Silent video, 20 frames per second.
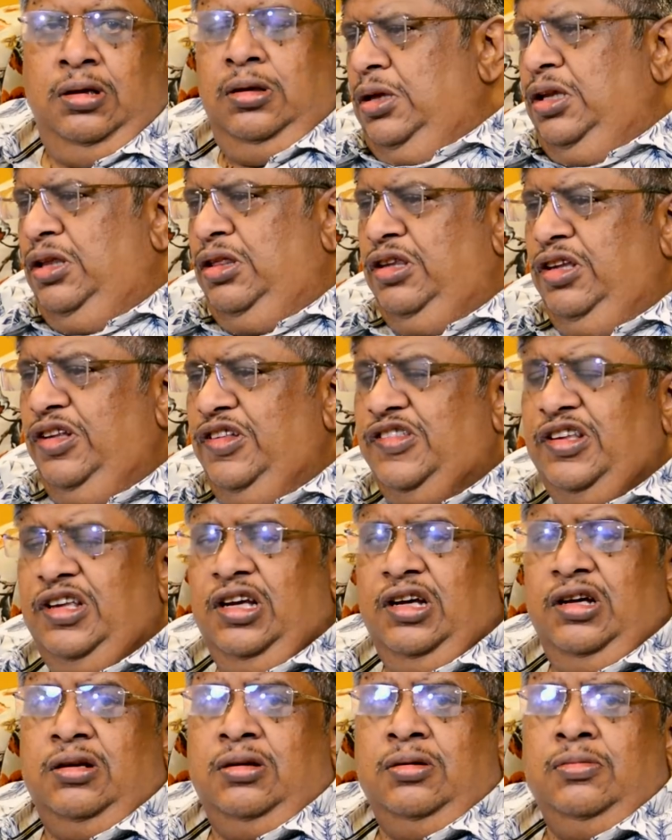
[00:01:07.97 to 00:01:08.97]
In this
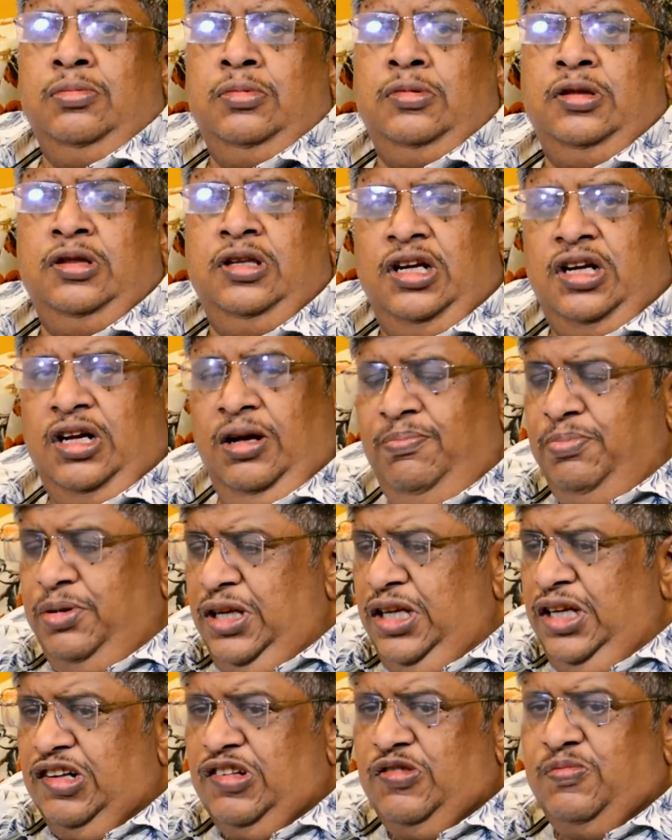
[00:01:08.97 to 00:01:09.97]
year, the
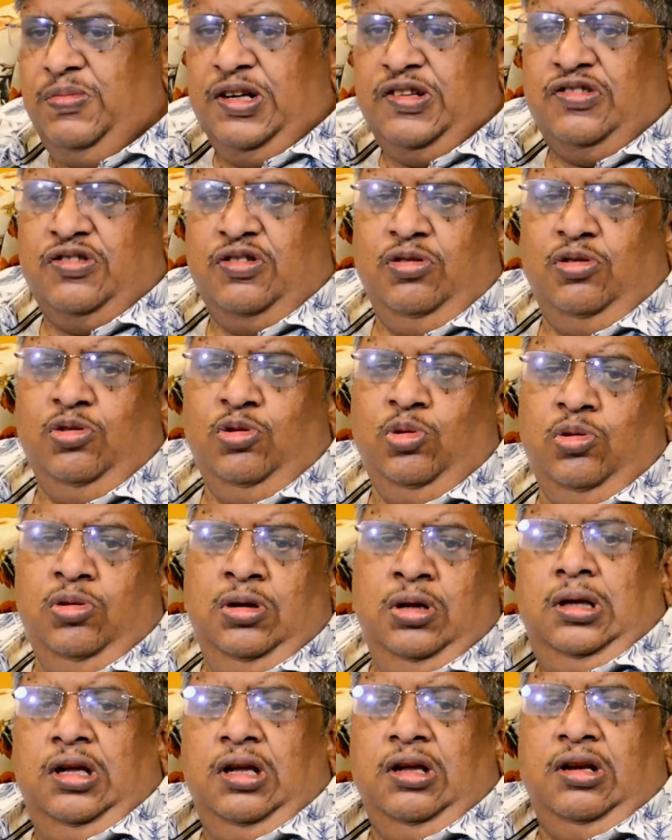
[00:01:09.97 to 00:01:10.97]
company expects to do
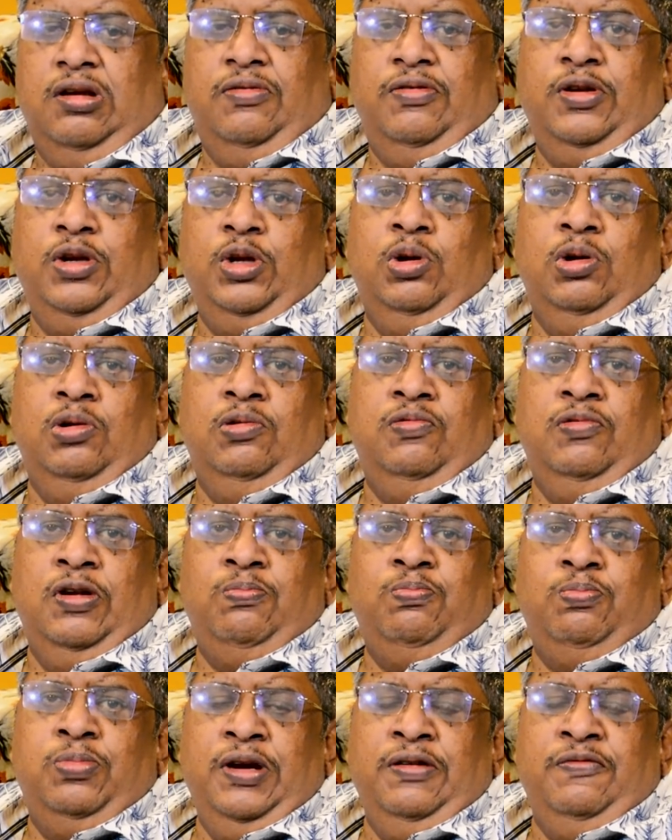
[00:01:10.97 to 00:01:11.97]
a revenue of one
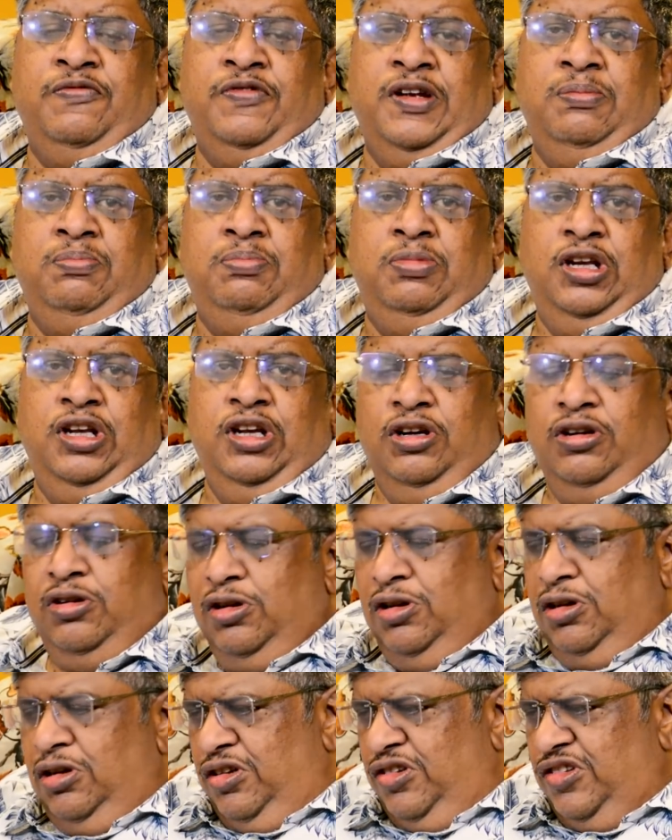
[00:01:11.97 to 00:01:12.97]
point five billion
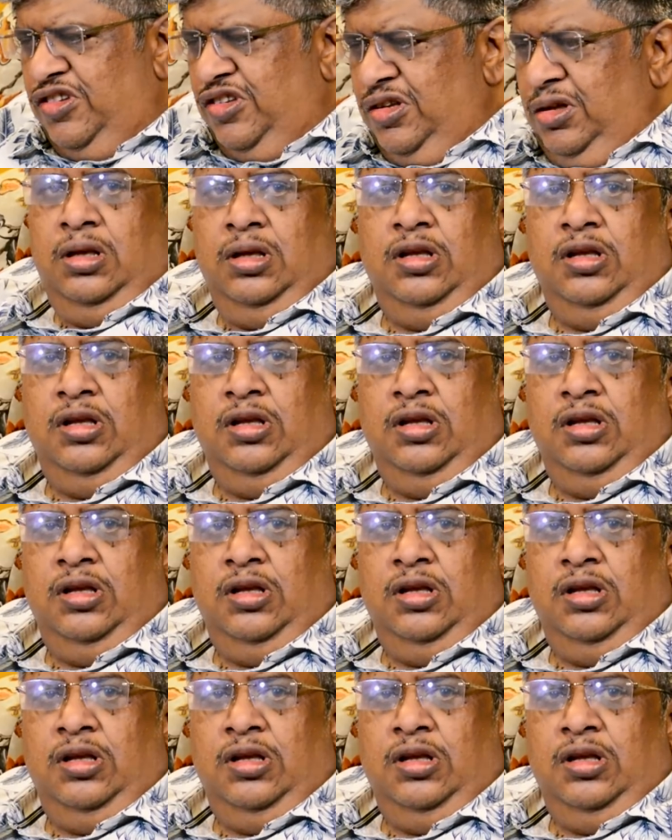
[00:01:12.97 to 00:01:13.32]
dollars.